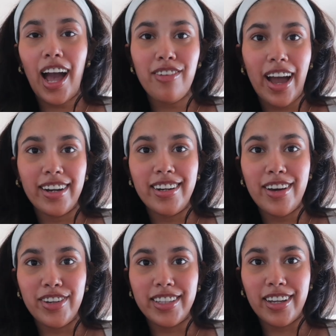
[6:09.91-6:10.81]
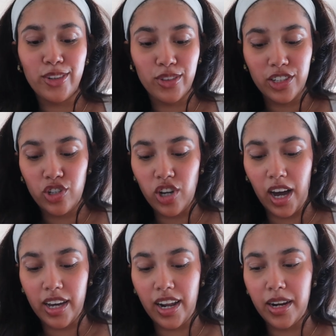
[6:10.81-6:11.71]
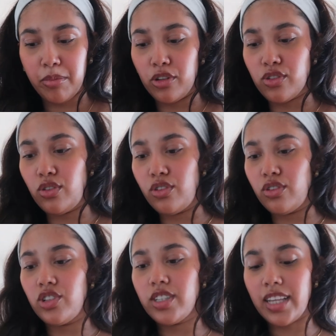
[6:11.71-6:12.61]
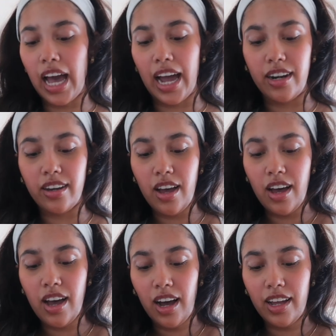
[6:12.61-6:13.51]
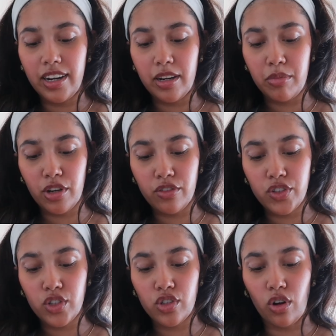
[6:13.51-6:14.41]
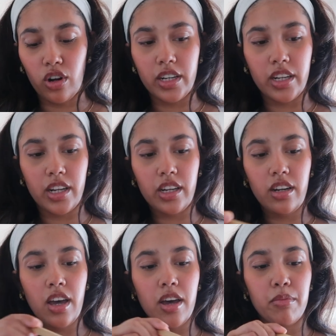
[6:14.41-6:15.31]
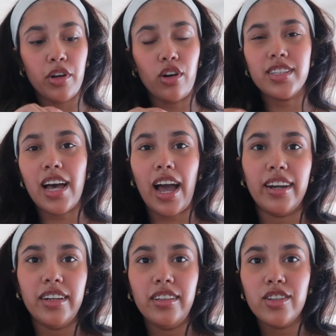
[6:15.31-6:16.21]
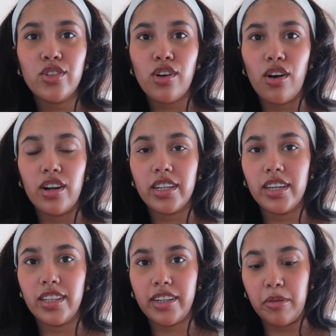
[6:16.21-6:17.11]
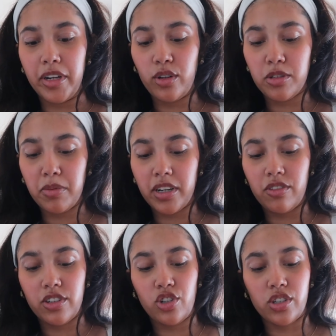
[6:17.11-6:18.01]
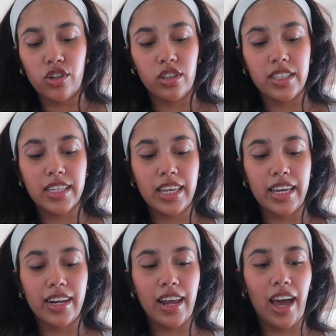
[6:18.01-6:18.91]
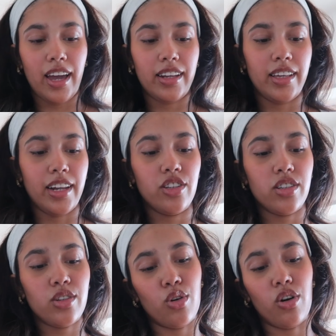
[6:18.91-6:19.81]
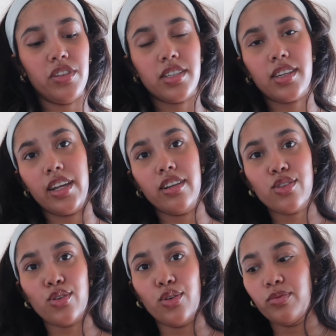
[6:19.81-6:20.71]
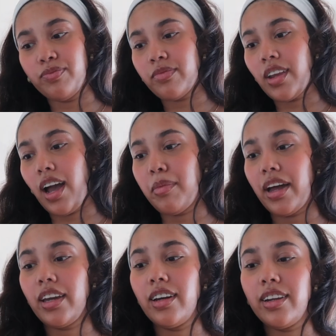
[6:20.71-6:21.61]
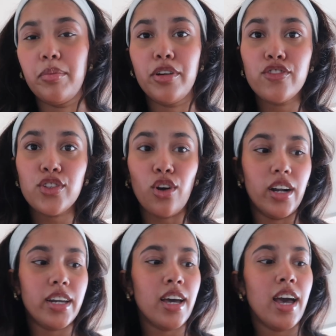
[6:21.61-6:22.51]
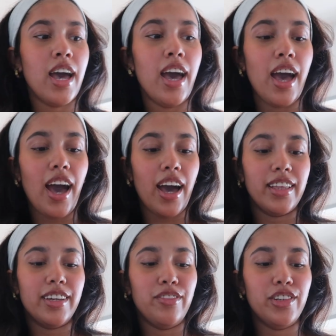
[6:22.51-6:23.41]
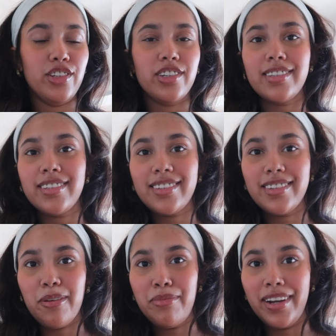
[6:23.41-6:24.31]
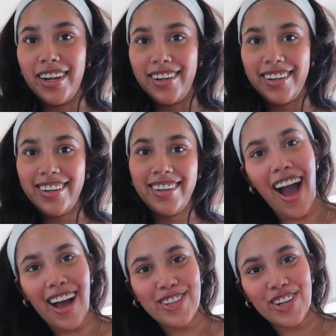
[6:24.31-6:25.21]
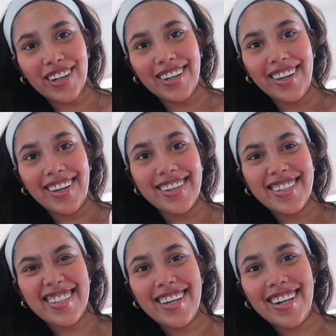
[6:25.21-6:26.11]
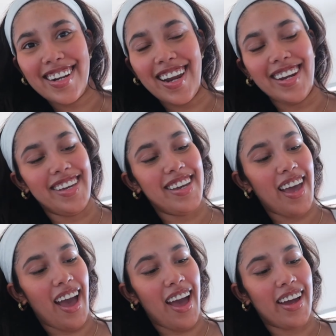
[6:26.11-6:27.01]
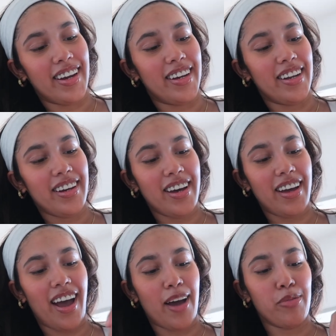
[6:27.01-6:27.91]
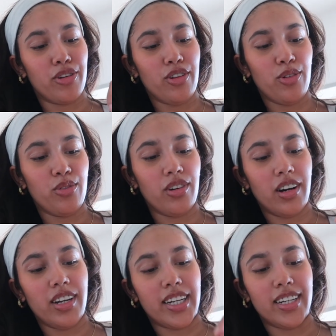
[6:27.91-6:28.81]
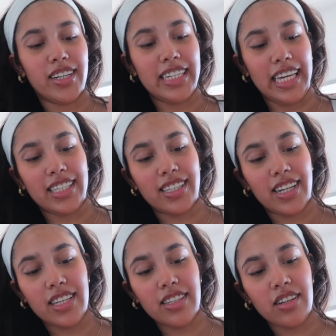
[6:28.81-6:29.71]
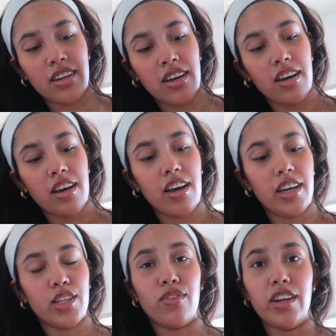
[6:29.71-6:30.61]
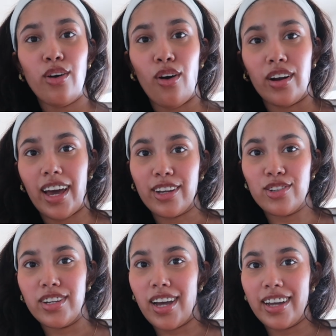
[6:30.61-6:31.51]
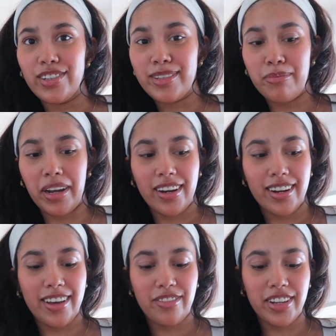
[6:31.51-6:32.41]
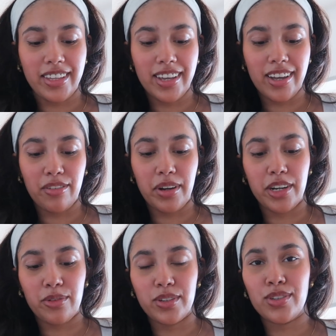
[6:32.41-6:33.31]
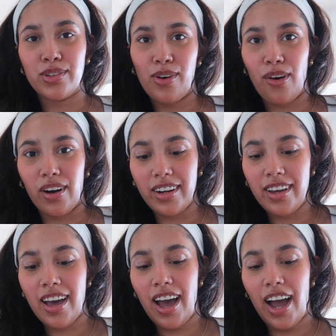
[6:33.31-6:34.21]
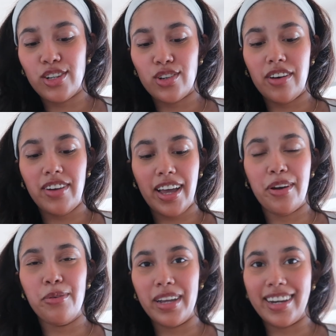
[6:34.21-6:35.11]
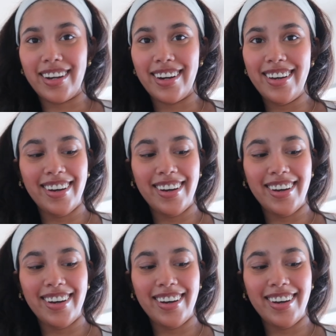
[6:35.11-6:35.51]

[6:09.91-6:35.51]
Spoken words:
I've added everything to this jar, and I'm also going to just add a little bit of salt in it, because I added the salt in the tomatoes but it was just on the skin, and then I just took off the skin. So I'm adding a little bit of salt, and then we just blend it. Our chutney is ready, and I'm going to do a little taste test. It's very hot actually. I just blended everything while it was so hot. I should have like waited.